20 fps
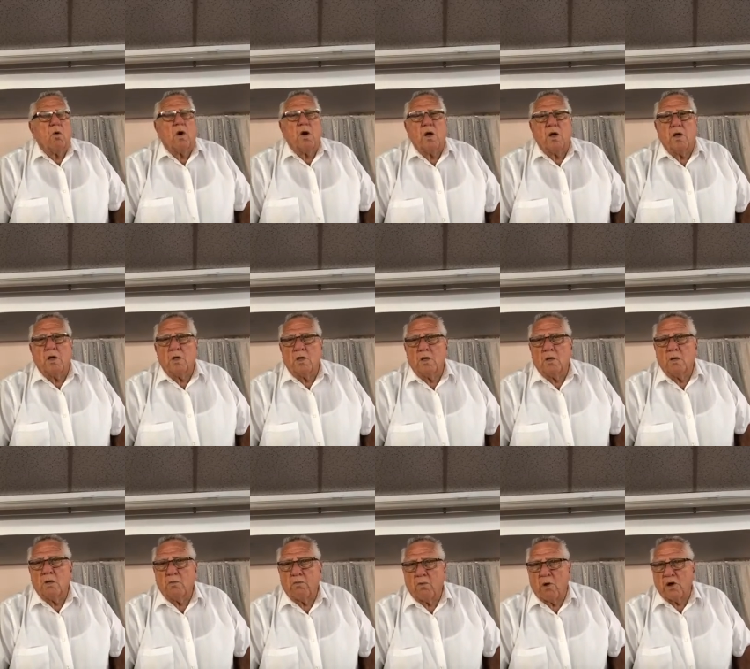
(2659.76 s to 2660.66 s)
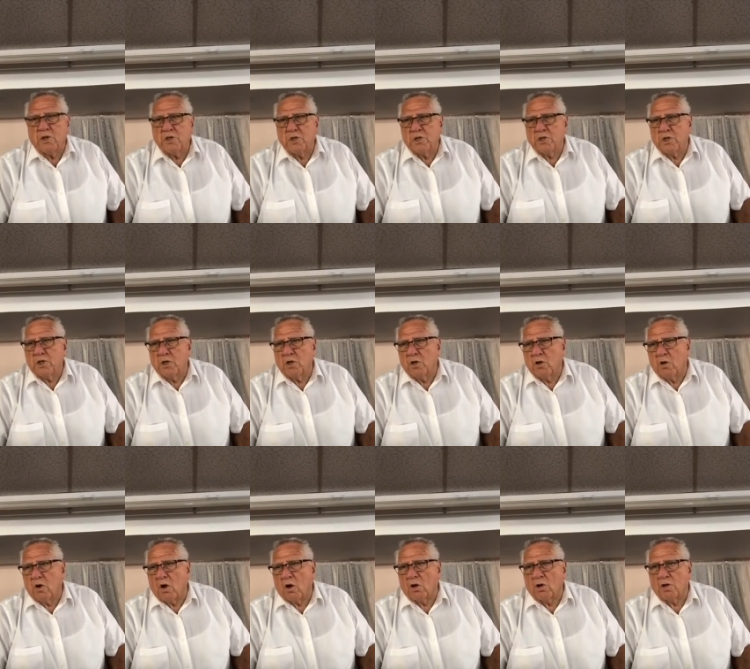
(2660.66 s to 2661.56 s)
one of you precious
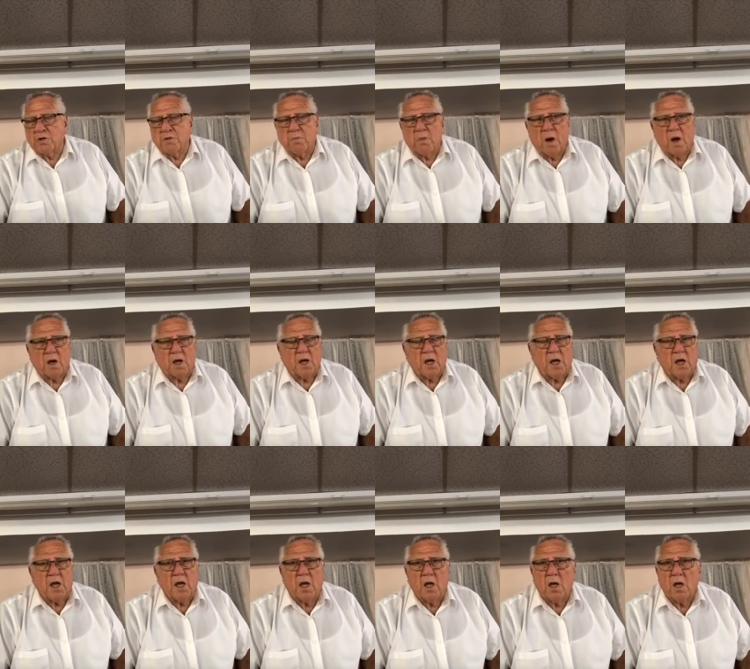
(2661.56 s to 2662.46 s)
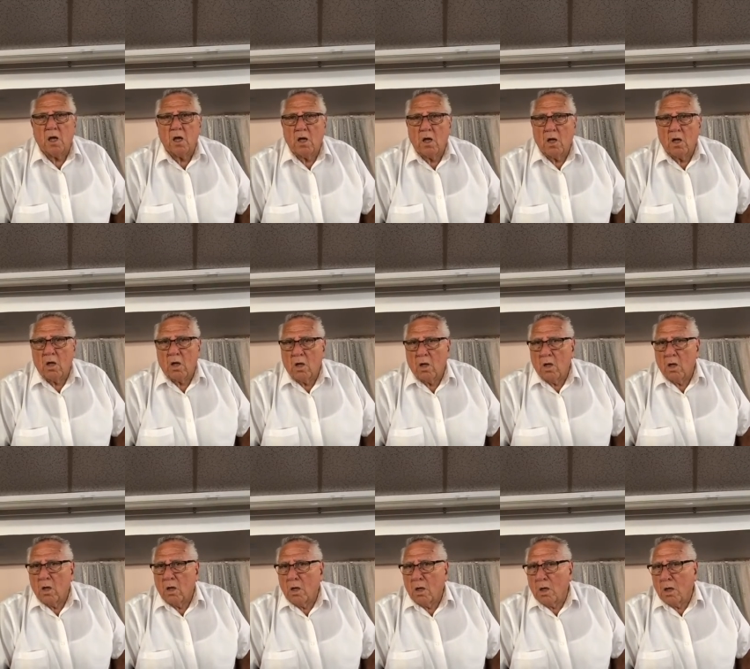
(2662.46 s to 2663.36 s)
little girls, Marquis,
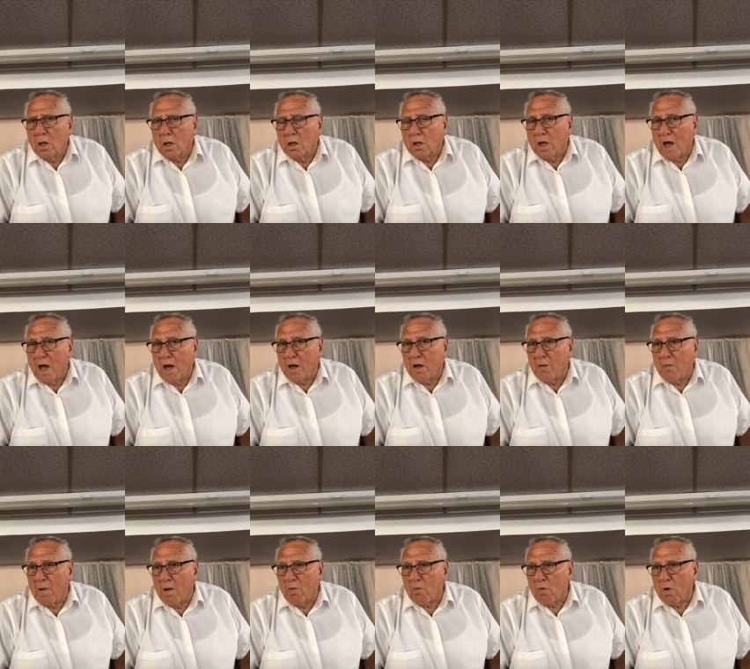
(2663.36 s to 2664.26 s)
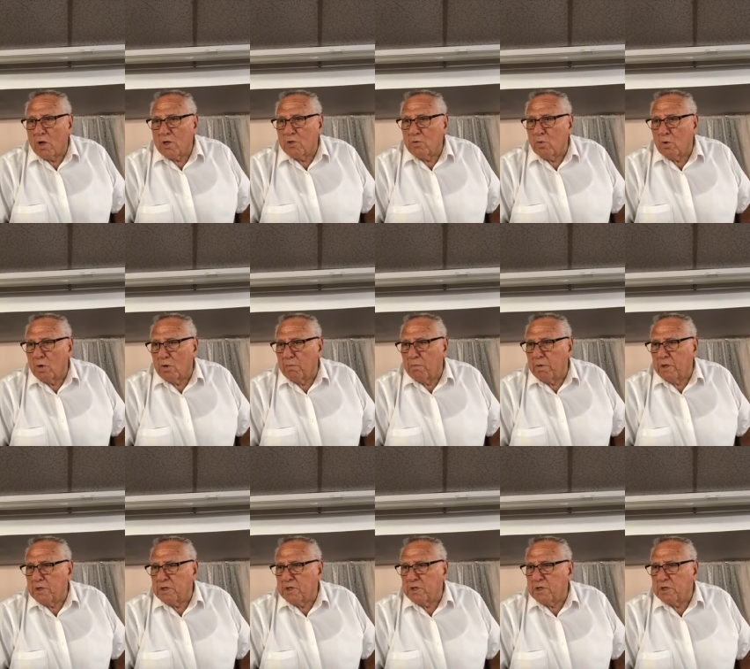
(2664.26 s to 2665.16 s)
you out here by Ridgewood,
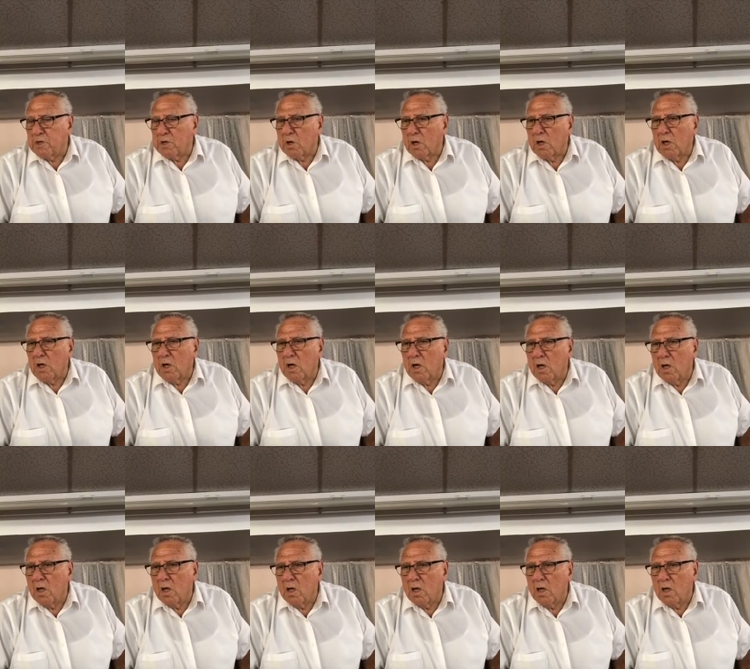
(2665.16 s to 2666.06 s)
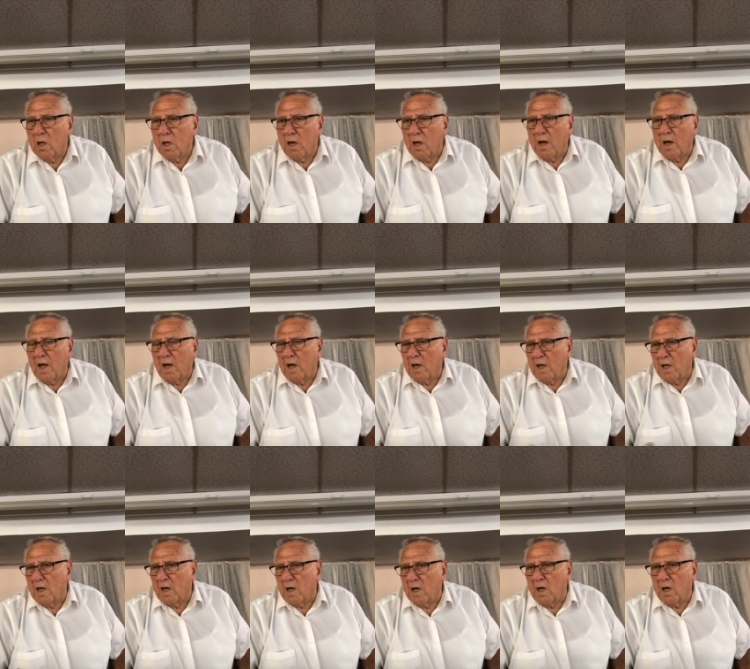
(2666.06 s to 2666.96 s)
busy street, and they
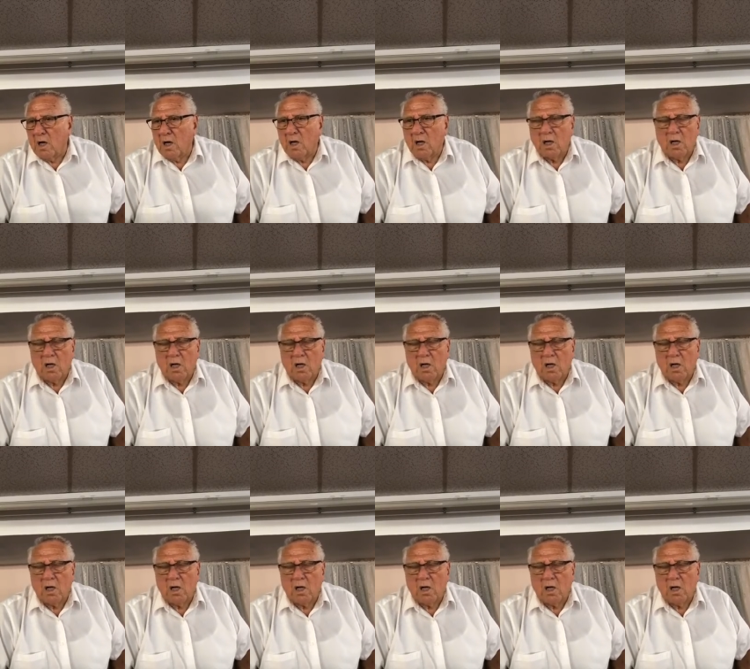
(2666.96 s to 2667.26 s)
little.